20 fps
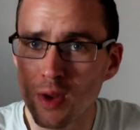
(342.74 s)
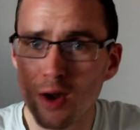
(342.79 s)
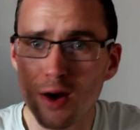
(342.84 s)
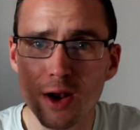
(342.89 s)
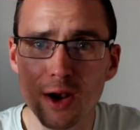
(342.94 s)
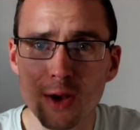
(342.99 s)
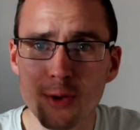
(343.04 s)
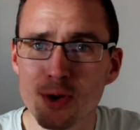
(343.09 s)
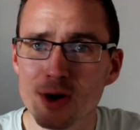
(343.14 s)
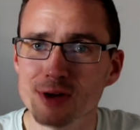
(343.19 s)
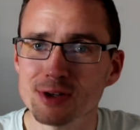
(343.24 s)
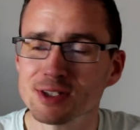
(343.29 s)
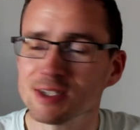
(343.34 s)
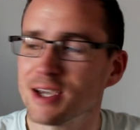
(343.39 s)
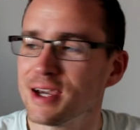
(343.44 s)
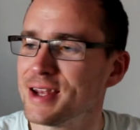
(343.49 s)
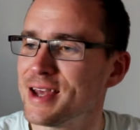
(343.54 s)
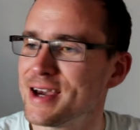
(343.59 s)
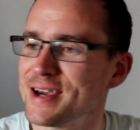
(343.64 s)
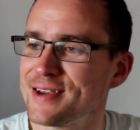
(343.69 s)
don't know what else to
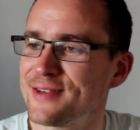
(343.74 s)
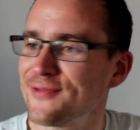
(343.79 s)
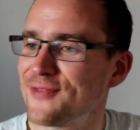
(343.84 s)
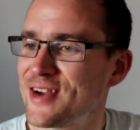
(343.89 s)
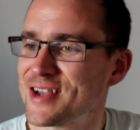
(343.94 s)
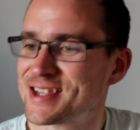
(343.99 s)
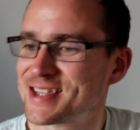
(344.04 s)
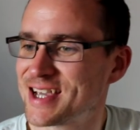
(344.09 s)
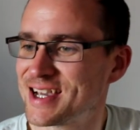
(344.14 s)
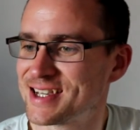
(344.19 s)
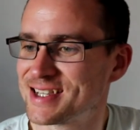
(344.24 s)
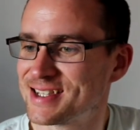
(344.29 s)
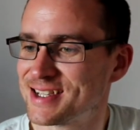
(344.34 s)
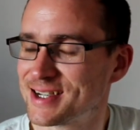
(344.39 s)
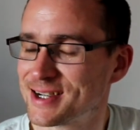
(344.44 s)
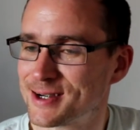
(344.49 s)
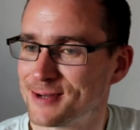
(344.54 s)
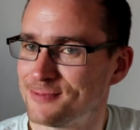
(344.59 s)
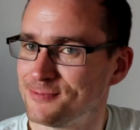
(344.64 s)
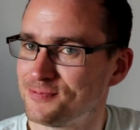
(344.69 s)
say, that is
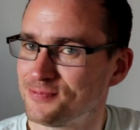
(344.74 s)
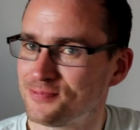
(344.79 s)
fantastic.